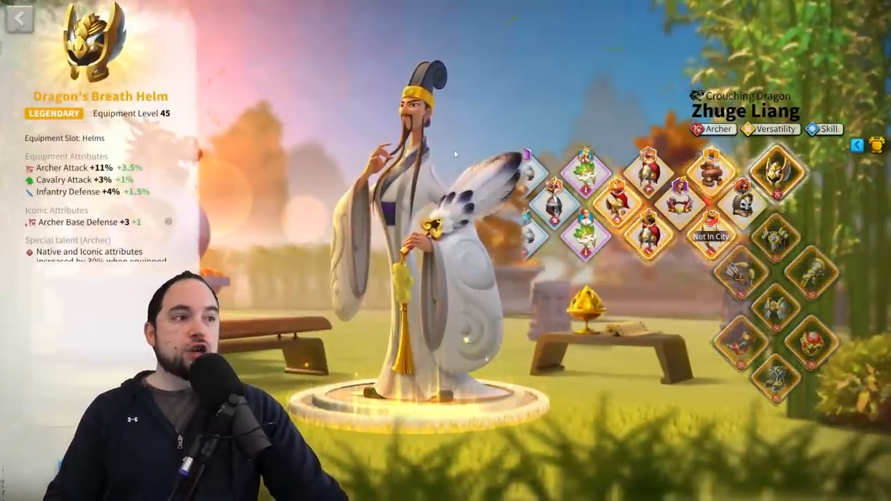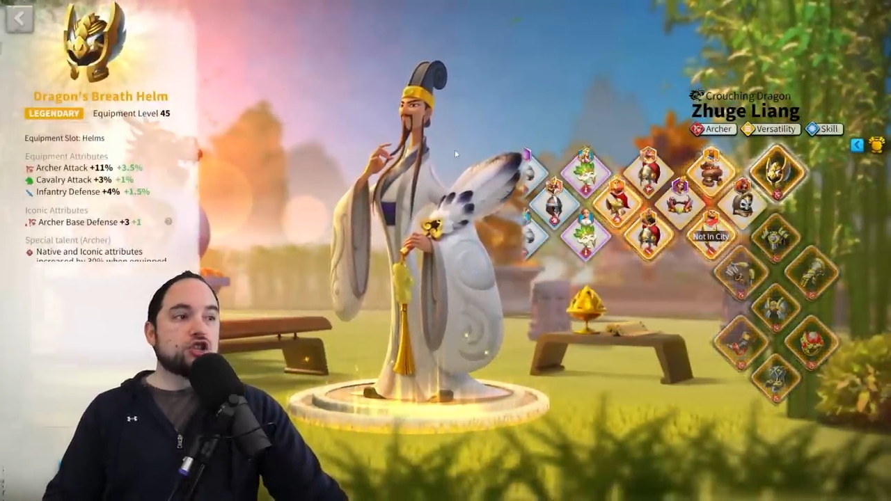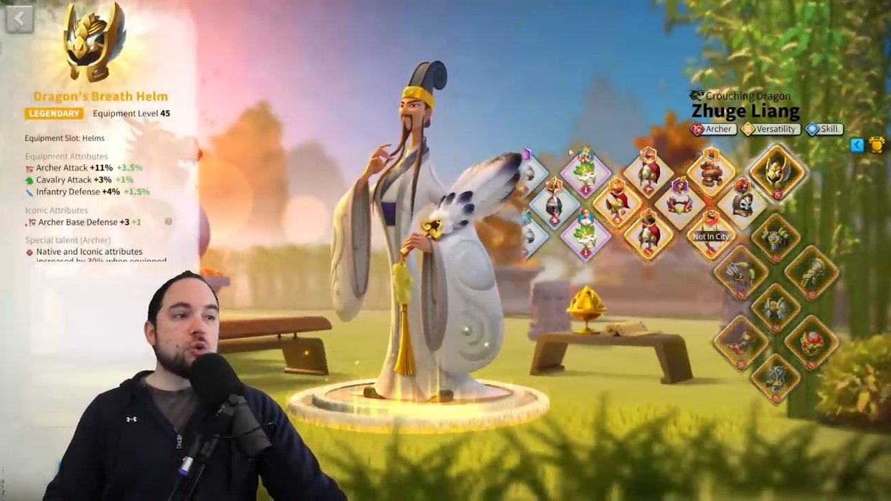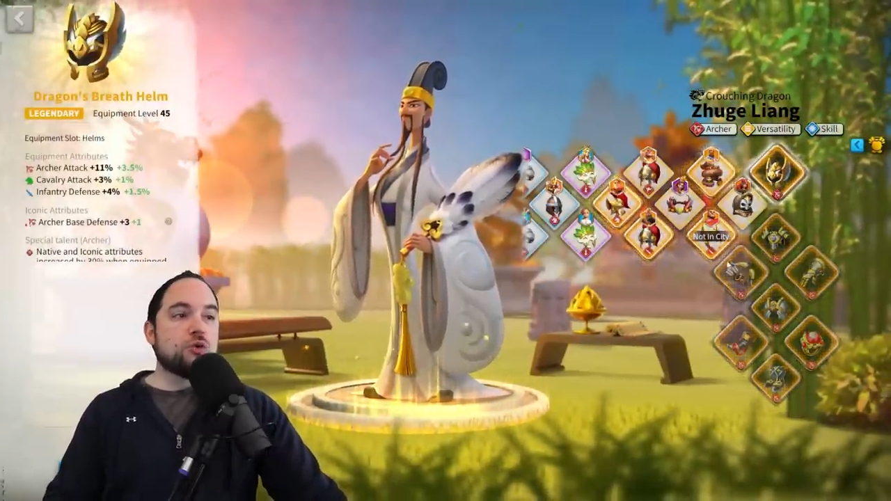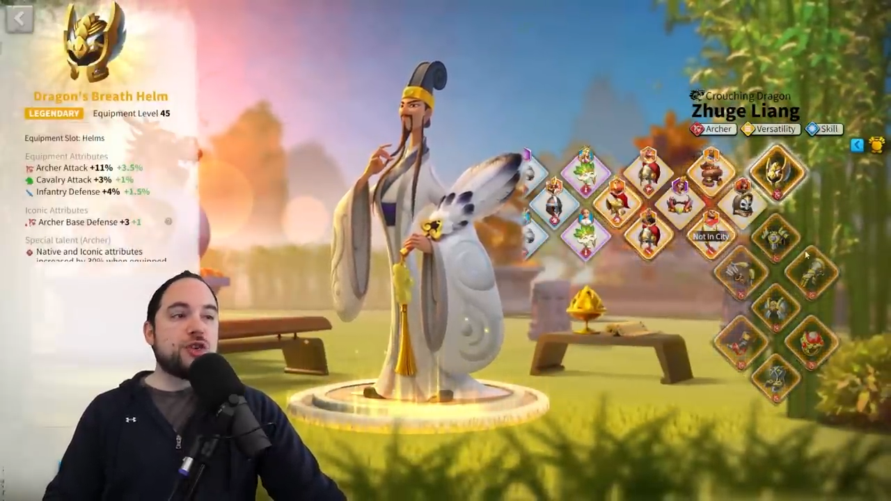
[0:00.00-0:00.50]

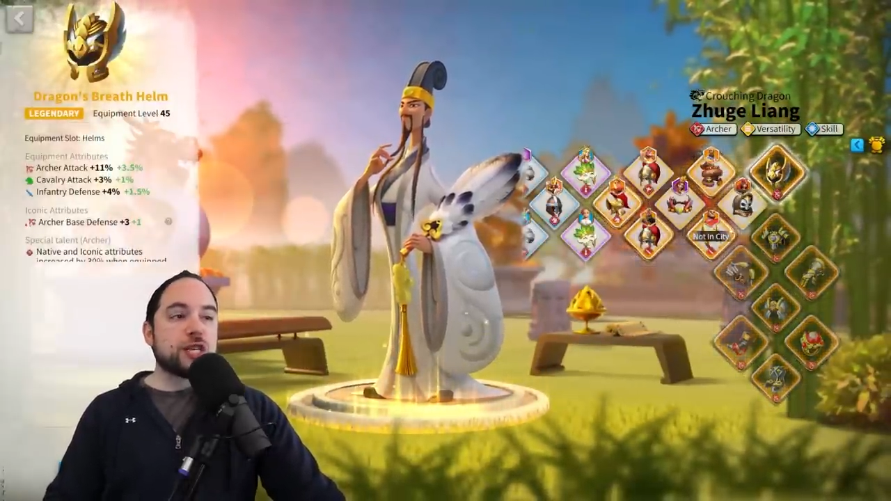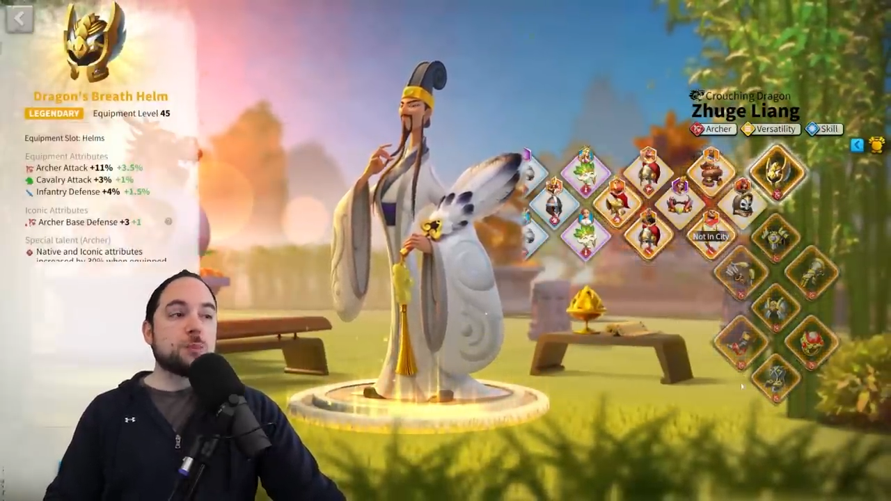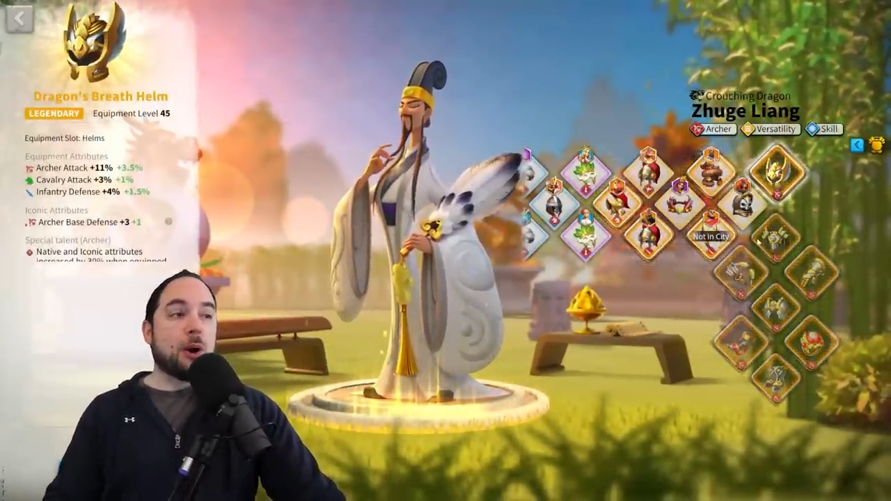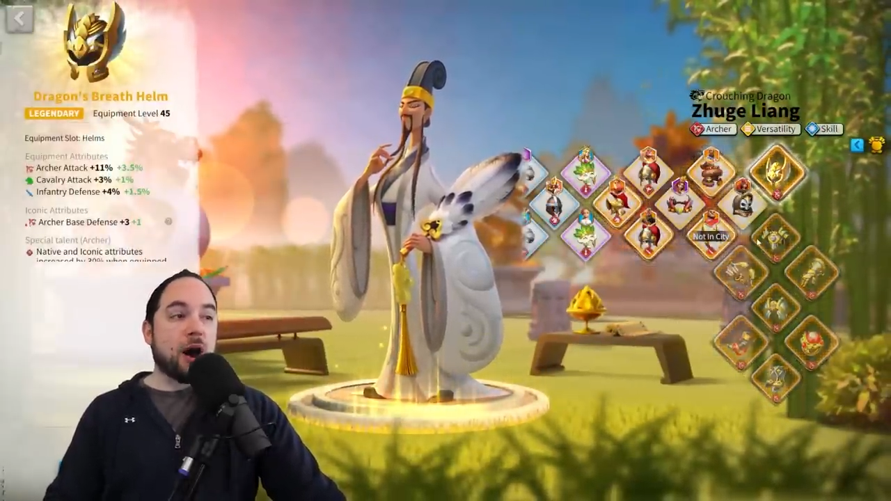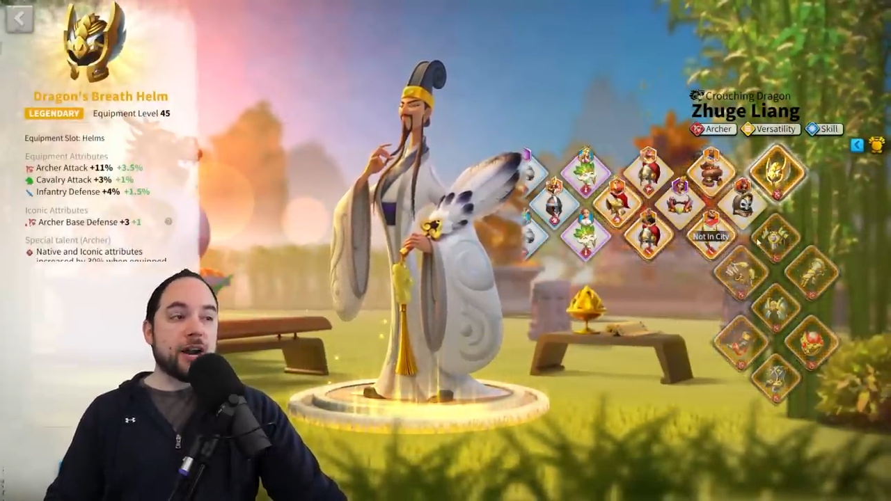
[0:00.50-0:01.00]
So this
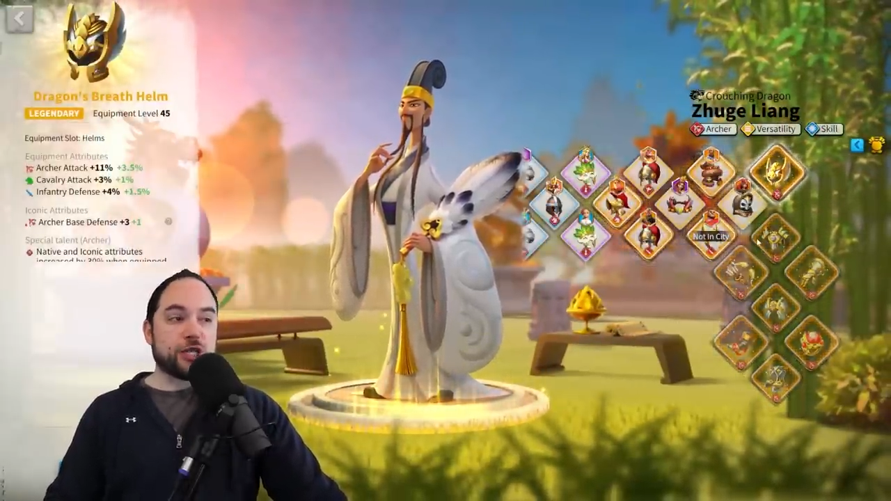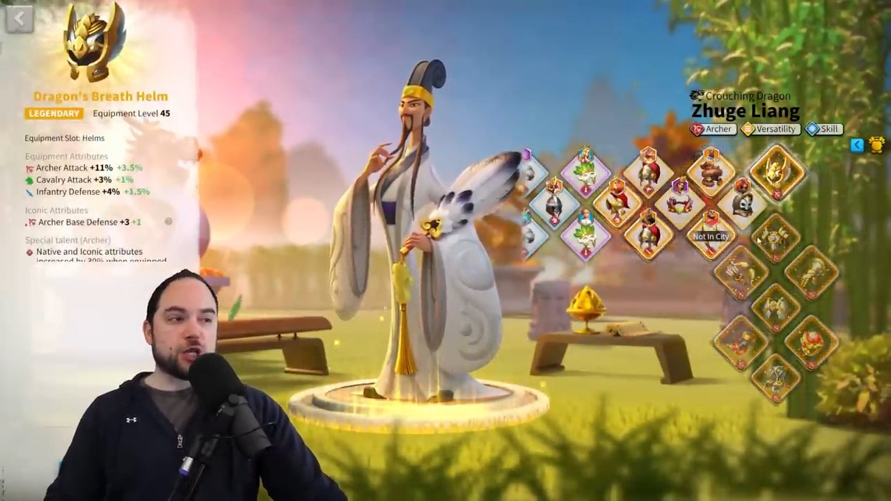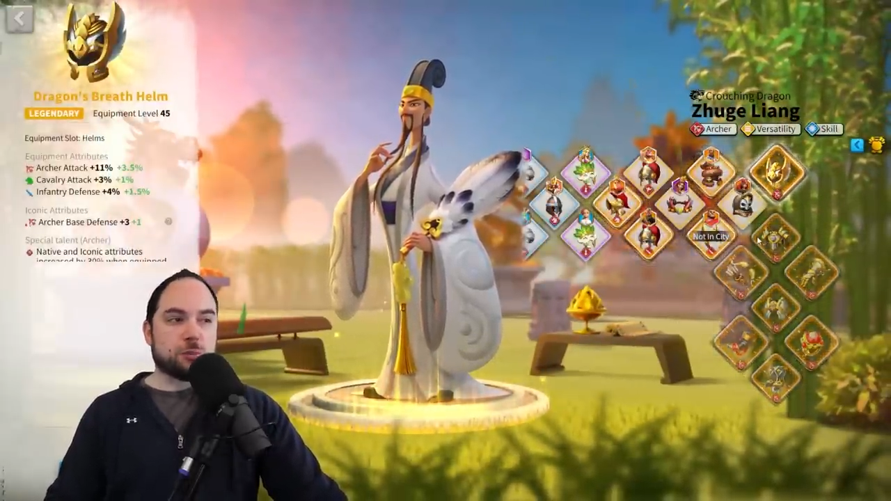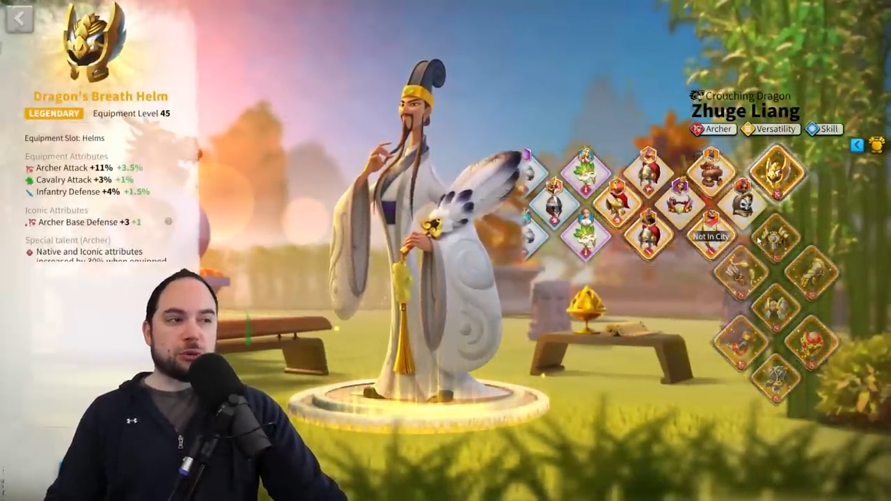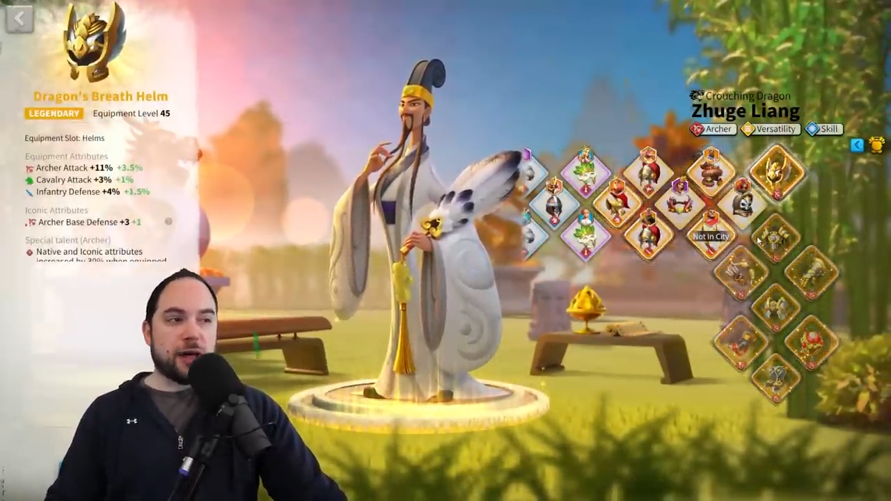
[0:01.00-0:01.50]

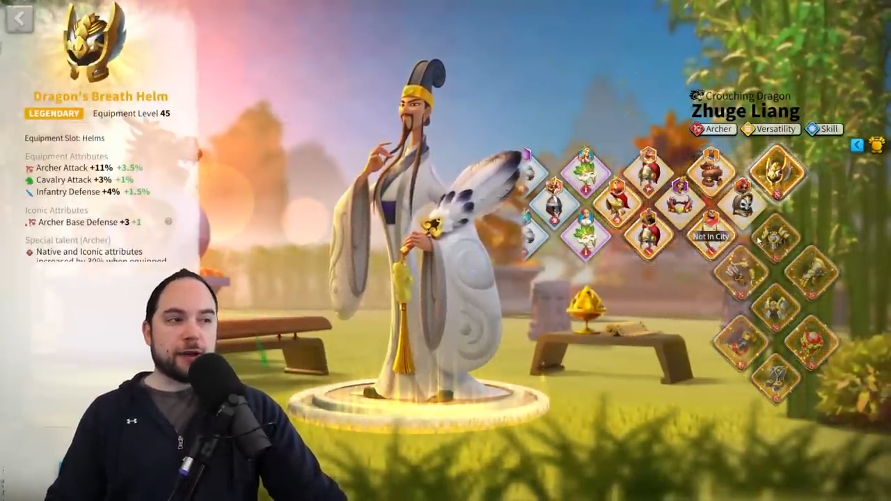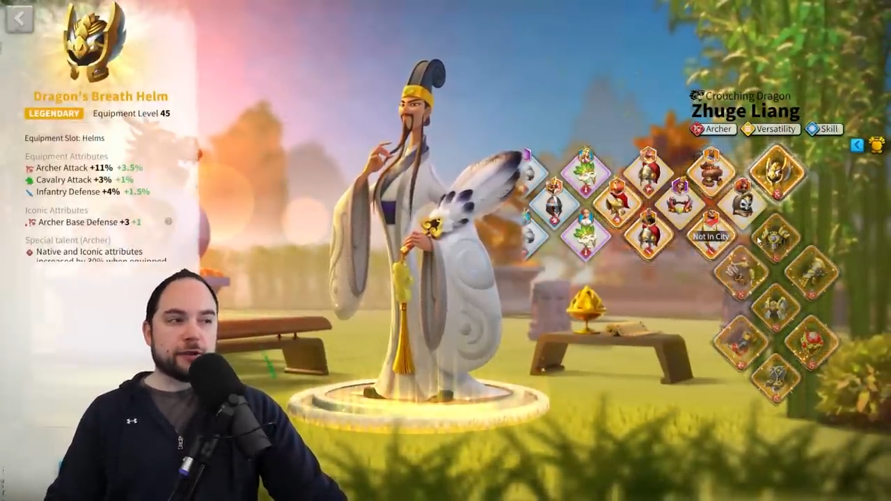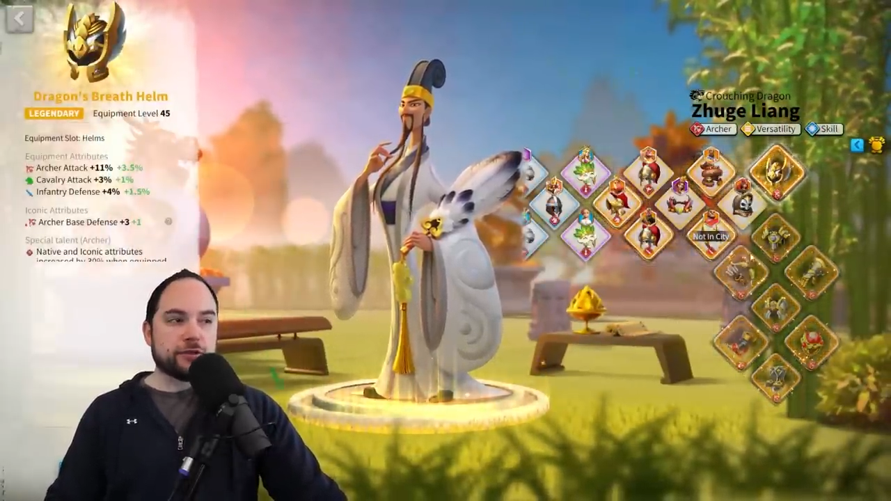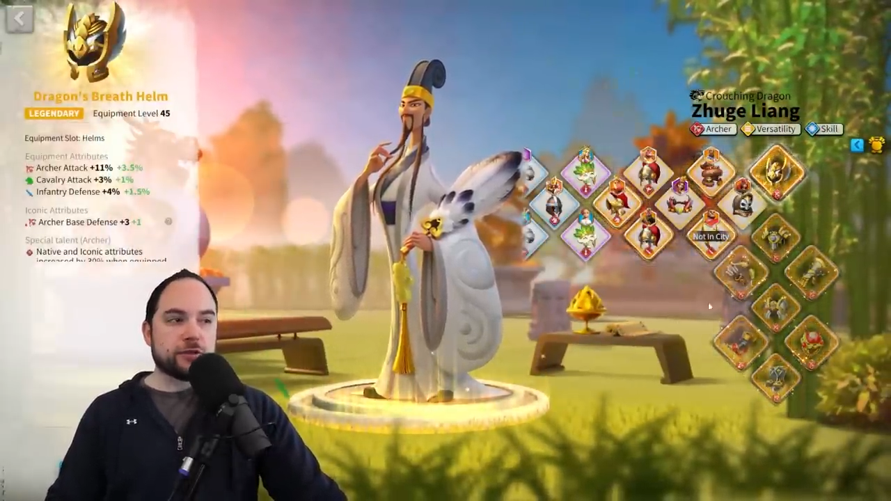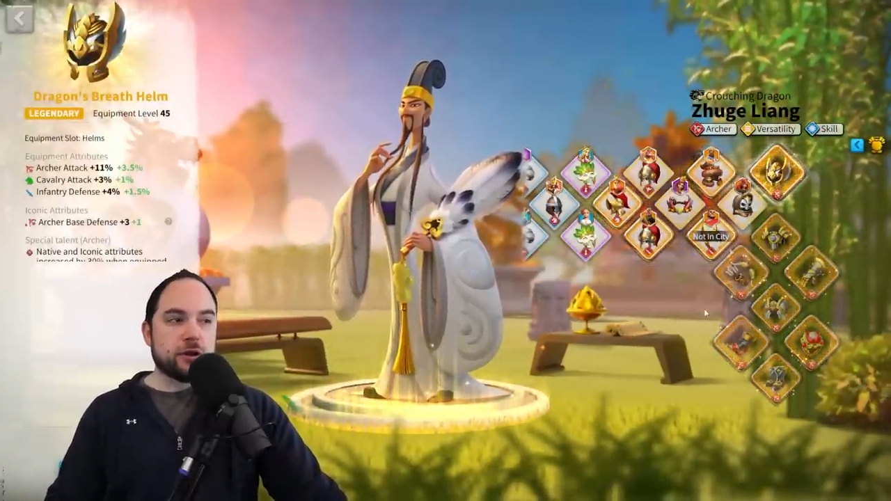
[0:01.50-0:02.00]
punishes
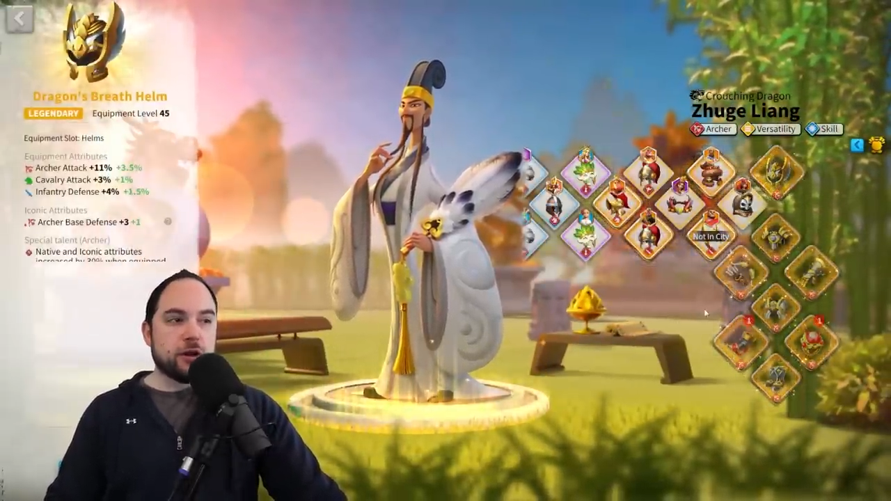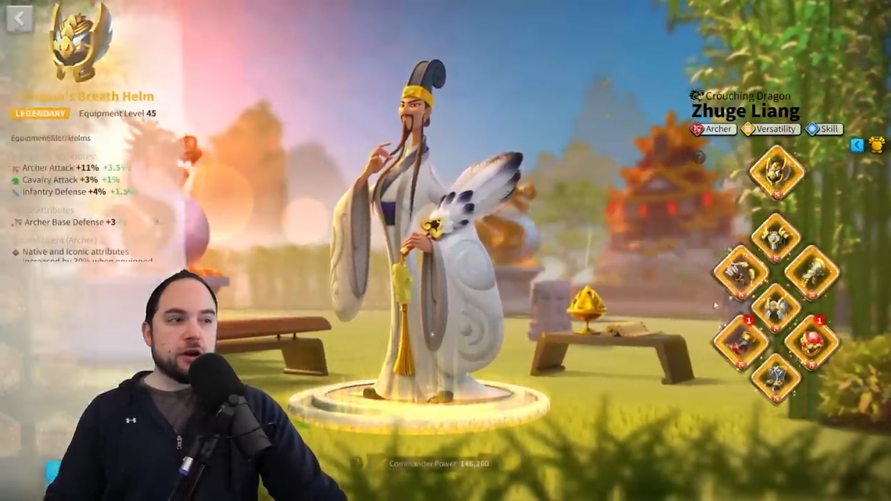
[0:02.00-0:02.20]
players